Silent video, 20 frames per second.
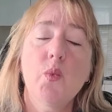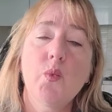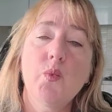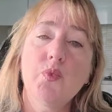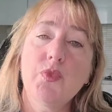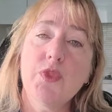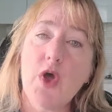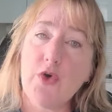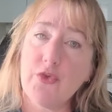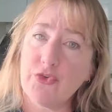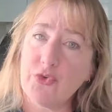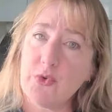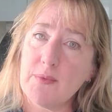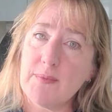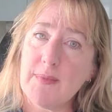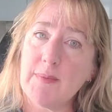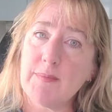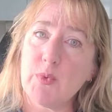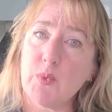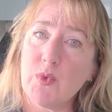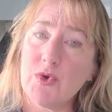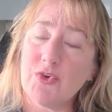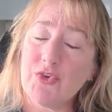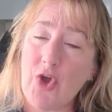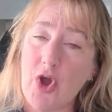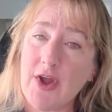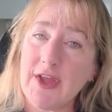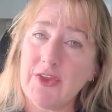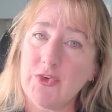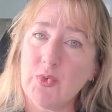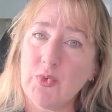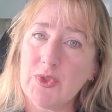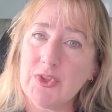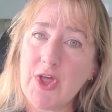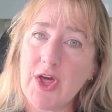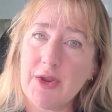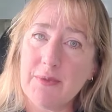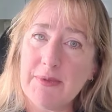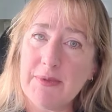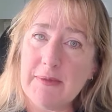also remember we're talking to a
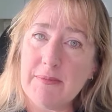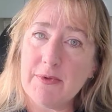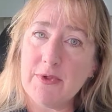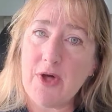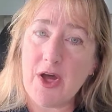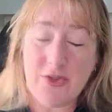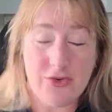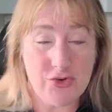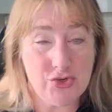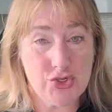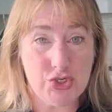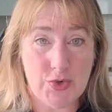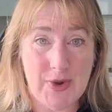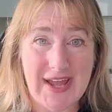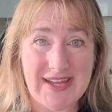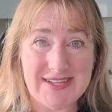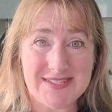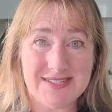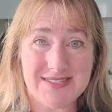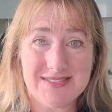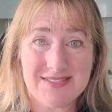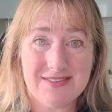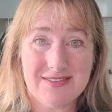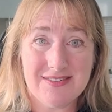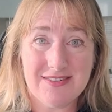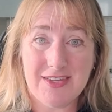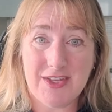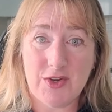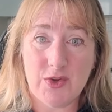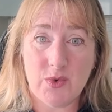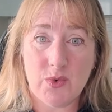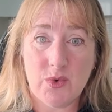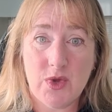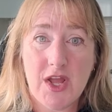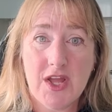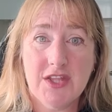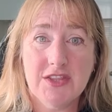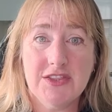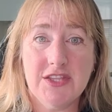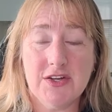lot of people under duress you know
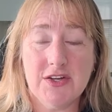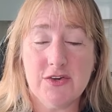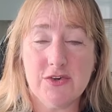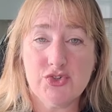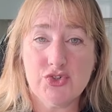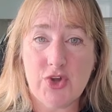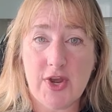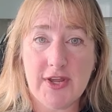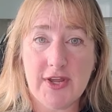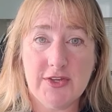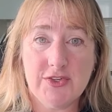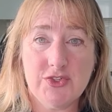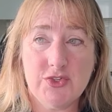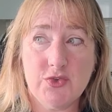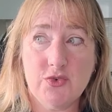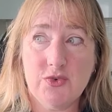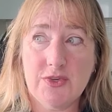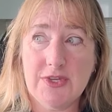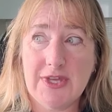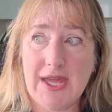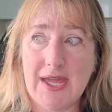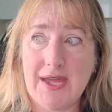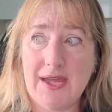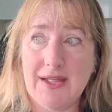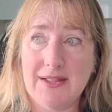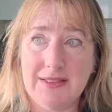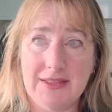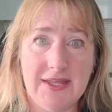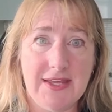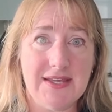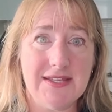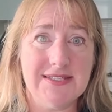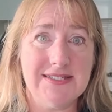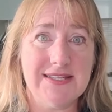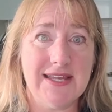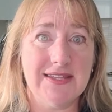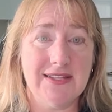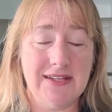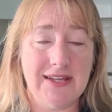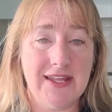they're trying to get a lease
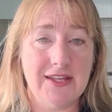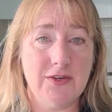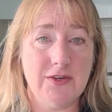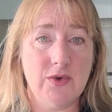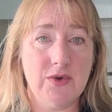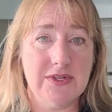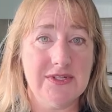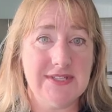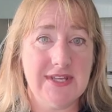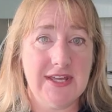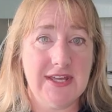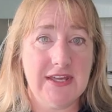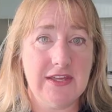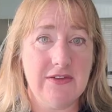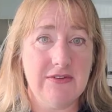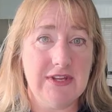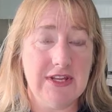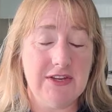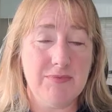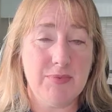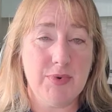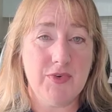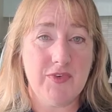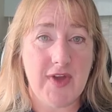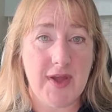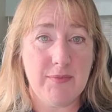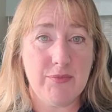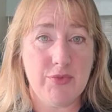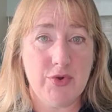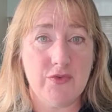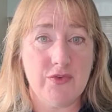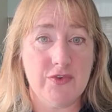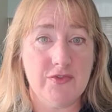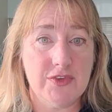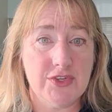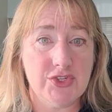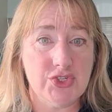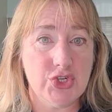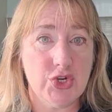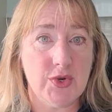and the landlord is saying you need to provide proof of
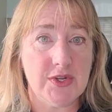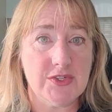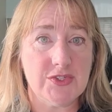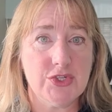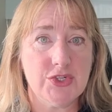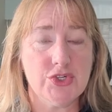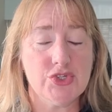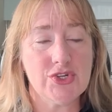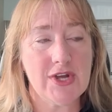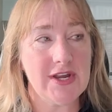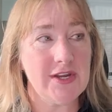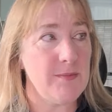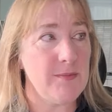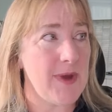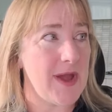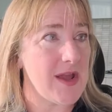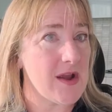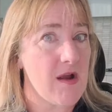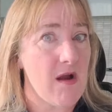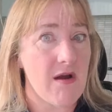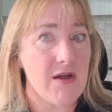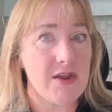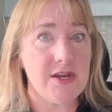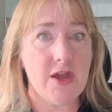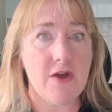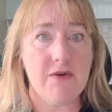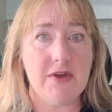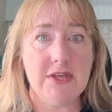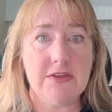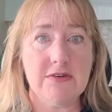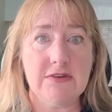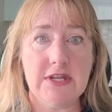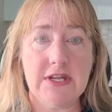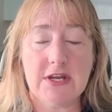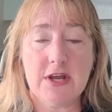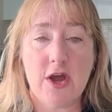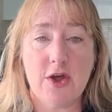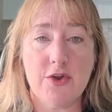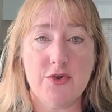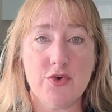insurance you're trying to buy a condo and you need a
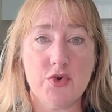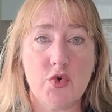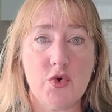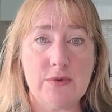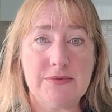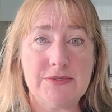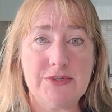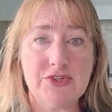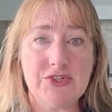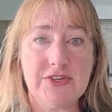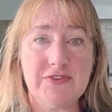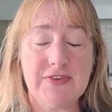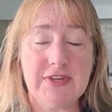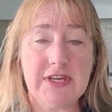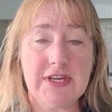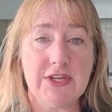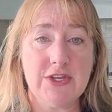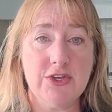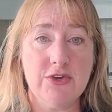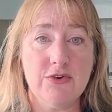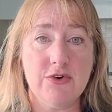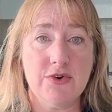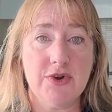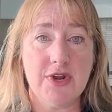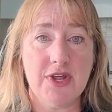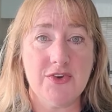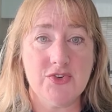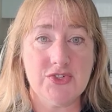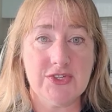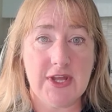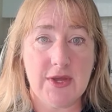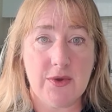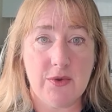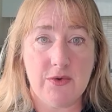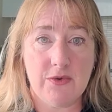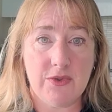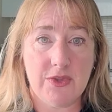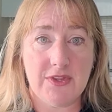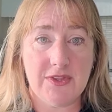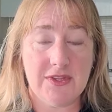condo corp certificate and you don't
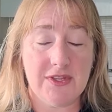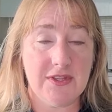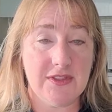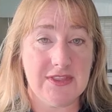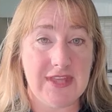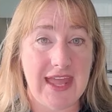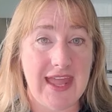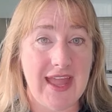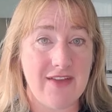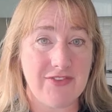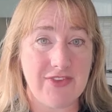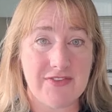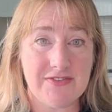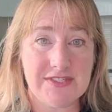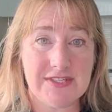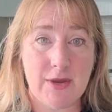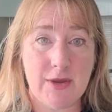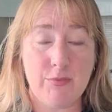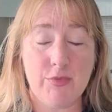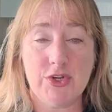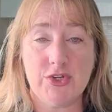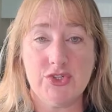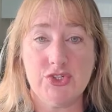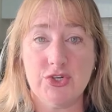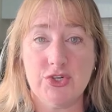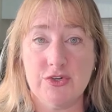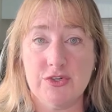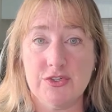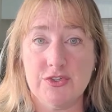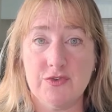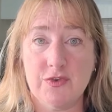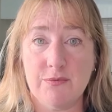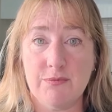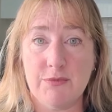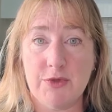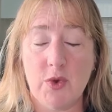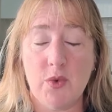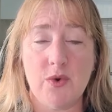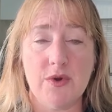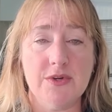understand that they have to have separate insurance from
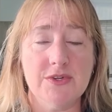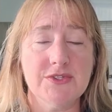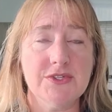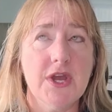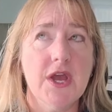yours